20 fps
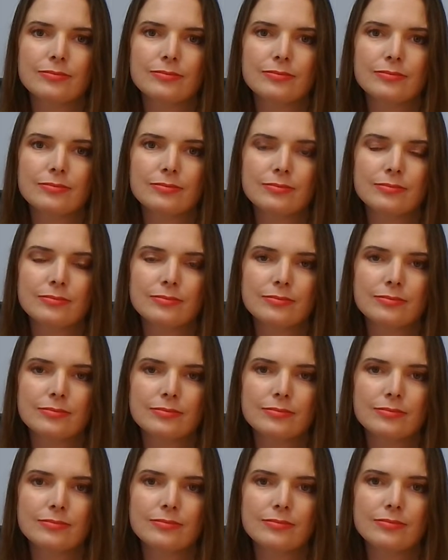
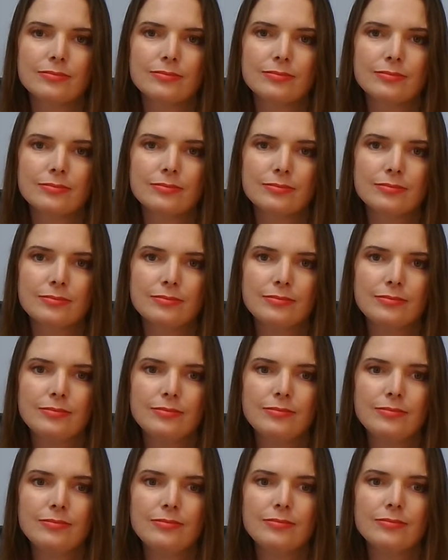
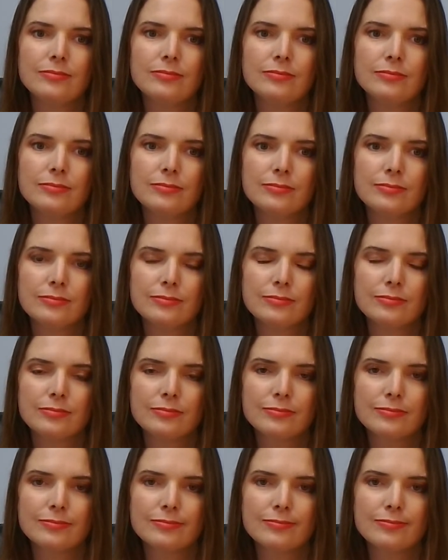
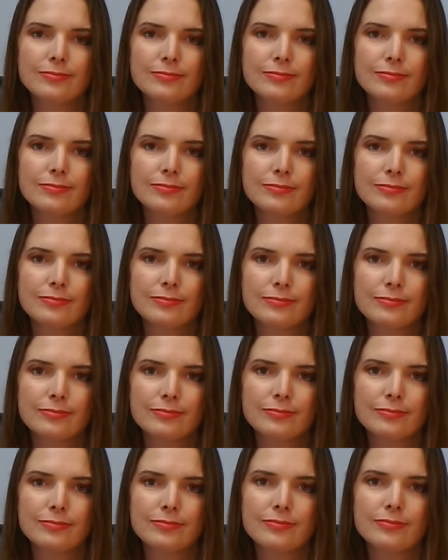
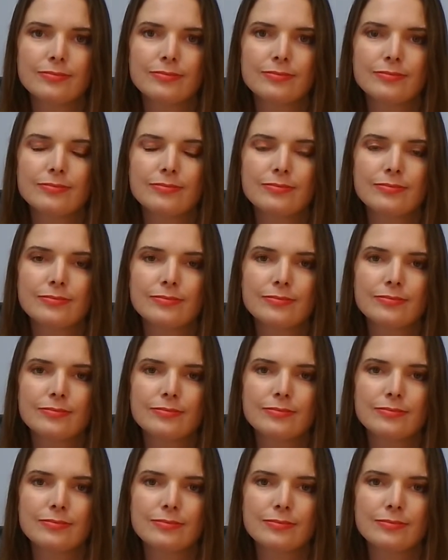
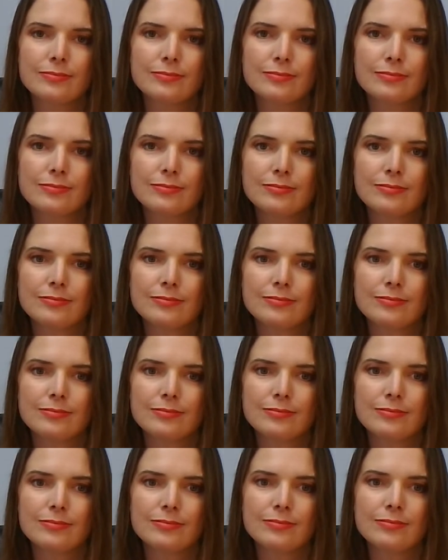
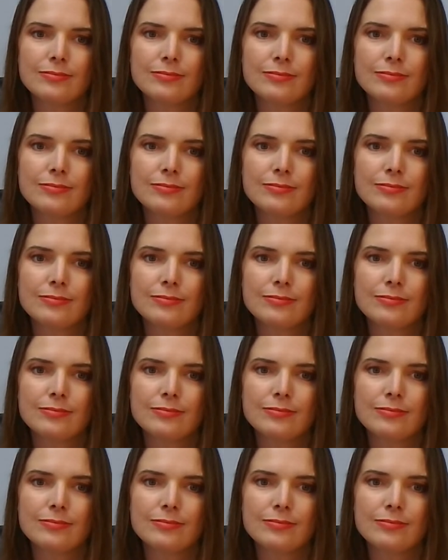[no speech]